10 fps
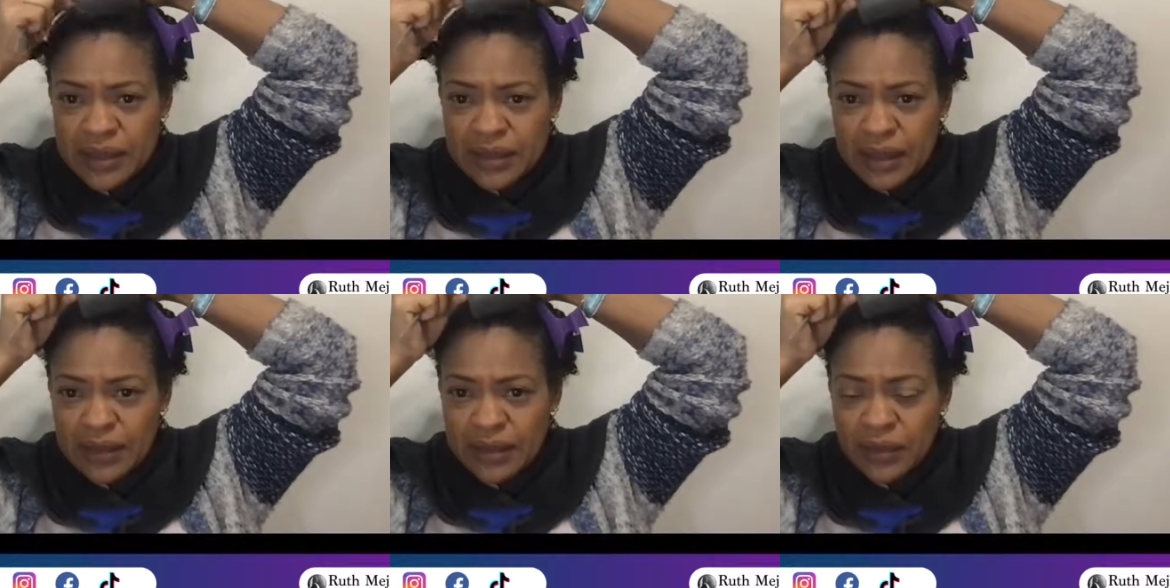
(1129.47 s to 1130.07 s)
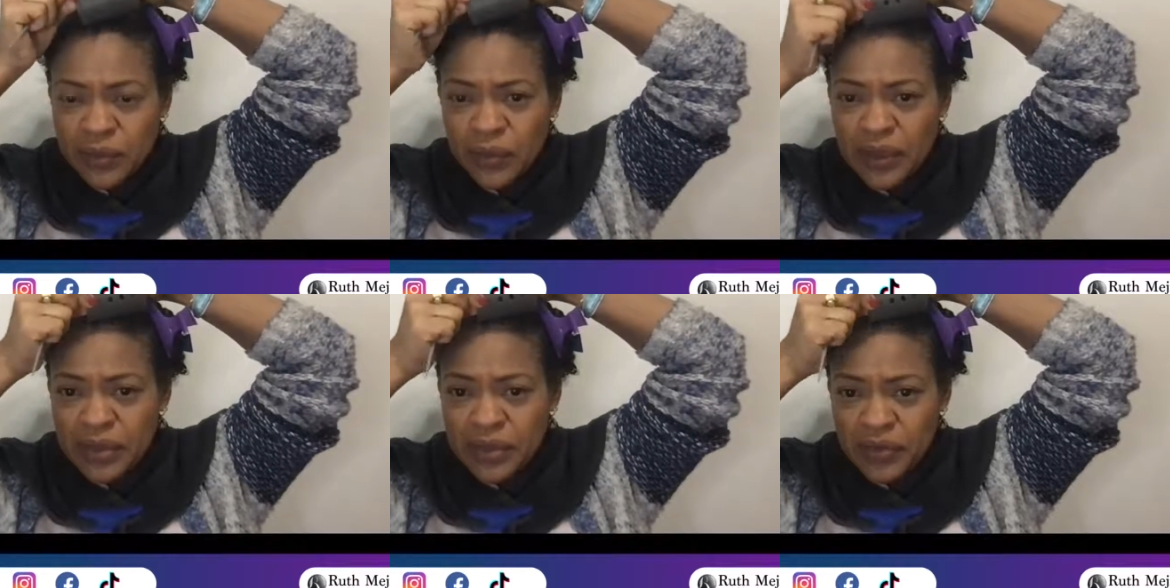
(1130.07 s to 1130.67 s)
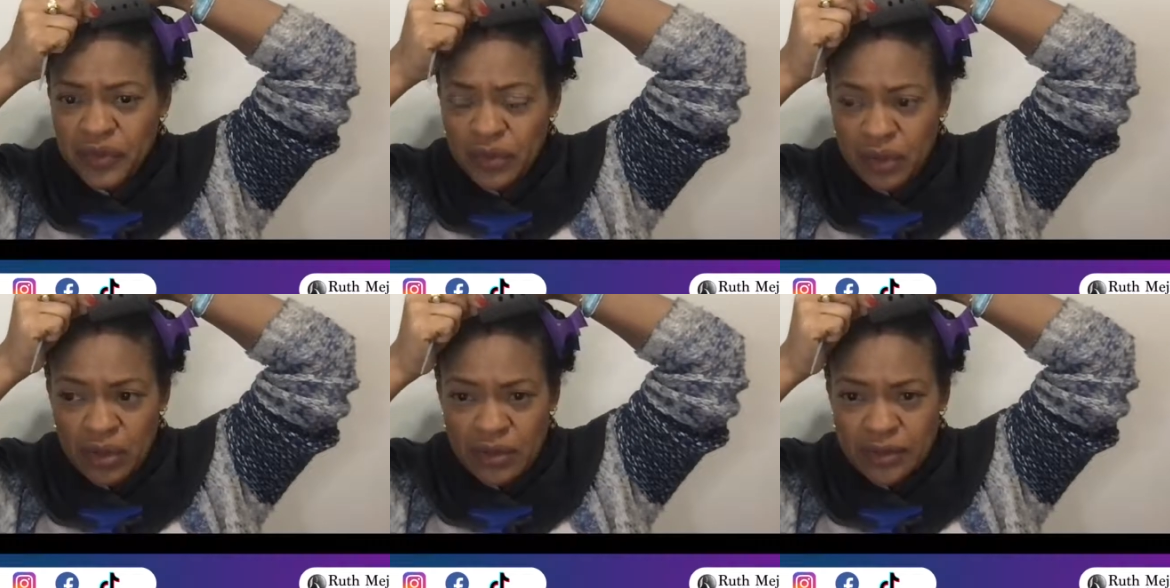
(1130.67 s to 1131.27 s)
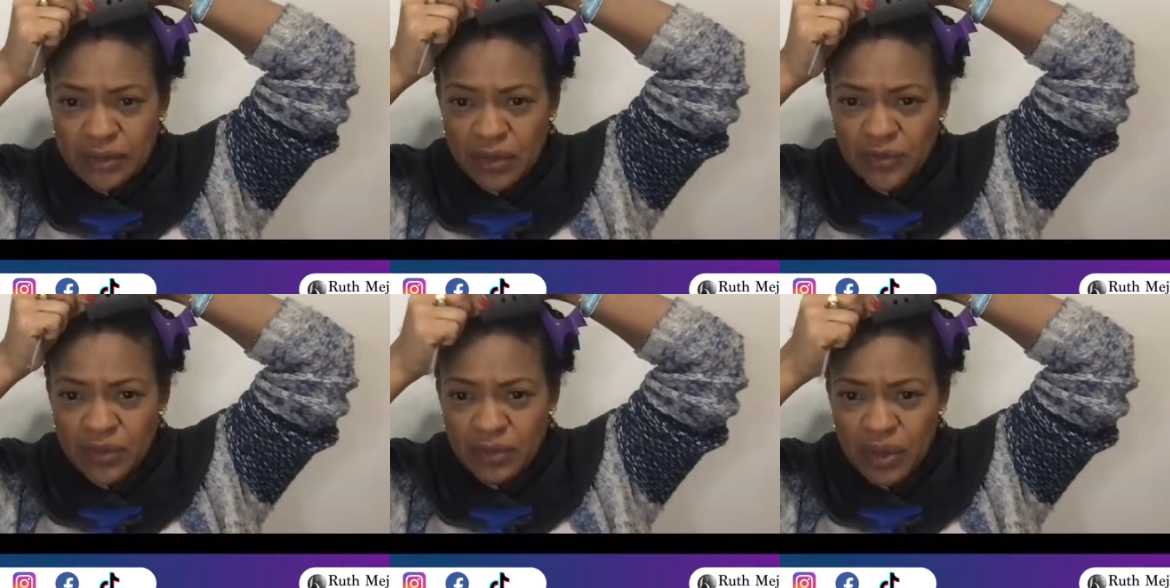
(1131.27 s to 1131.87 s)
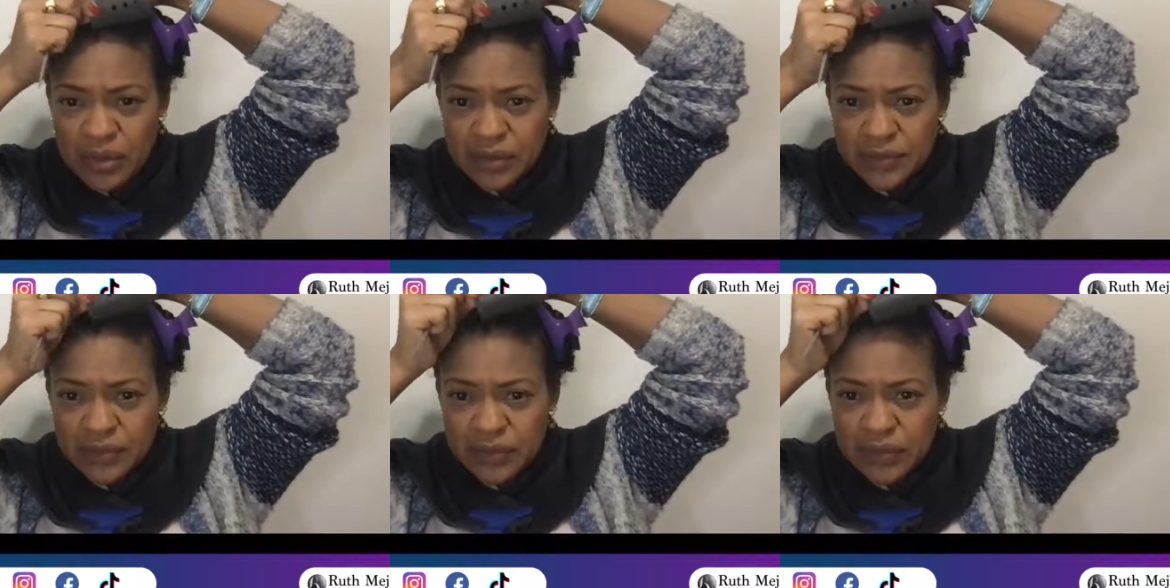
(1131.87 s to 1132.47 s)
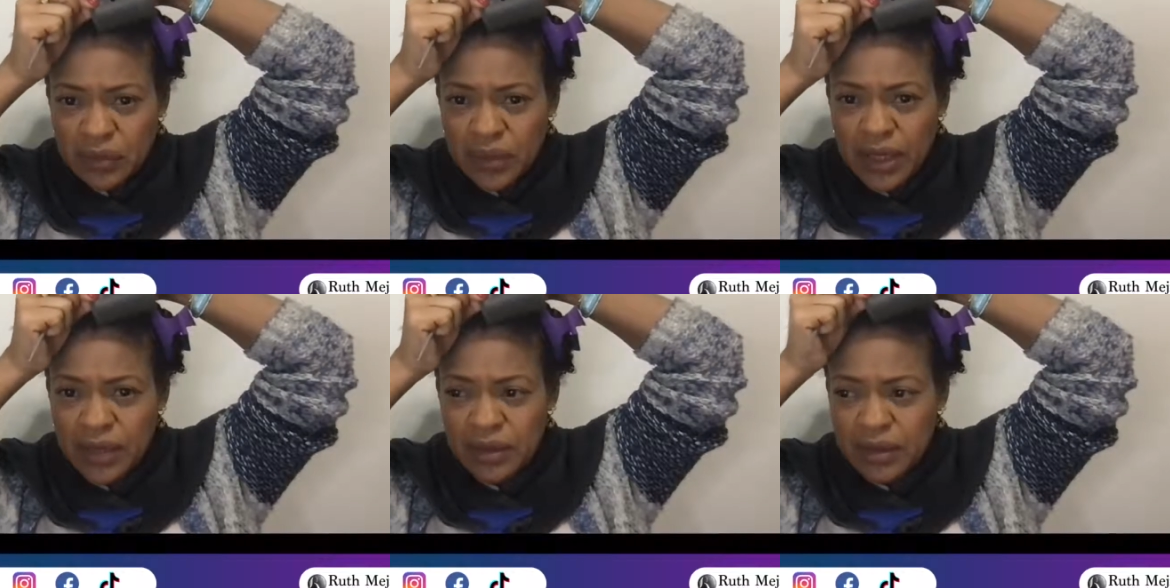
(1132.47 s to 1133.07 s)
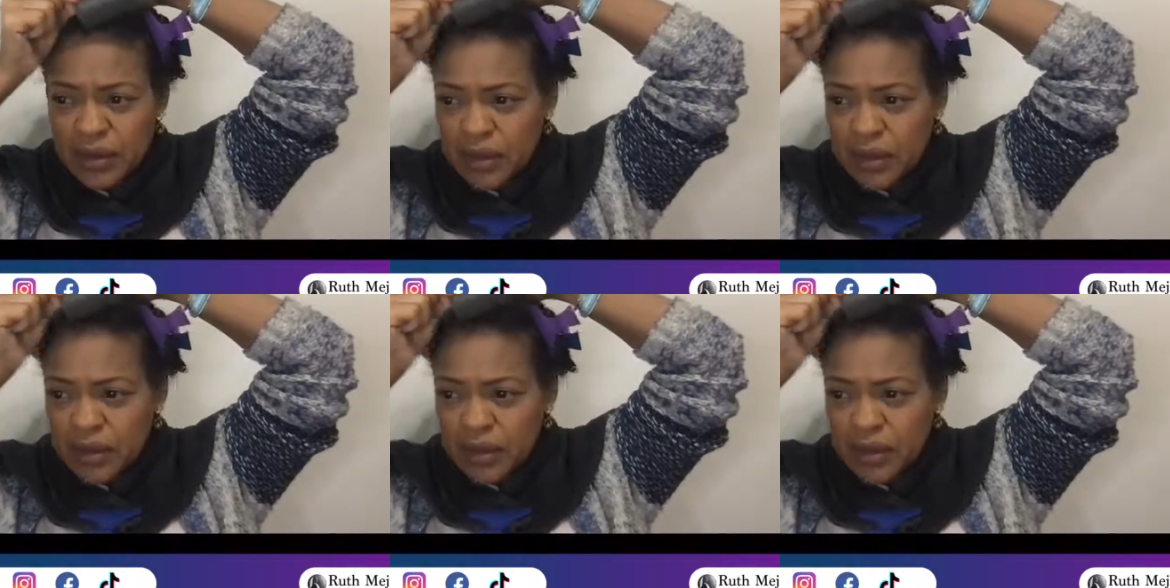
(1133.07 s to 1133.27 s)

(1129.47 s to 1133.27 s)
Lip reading: than the width of the rod. Okay?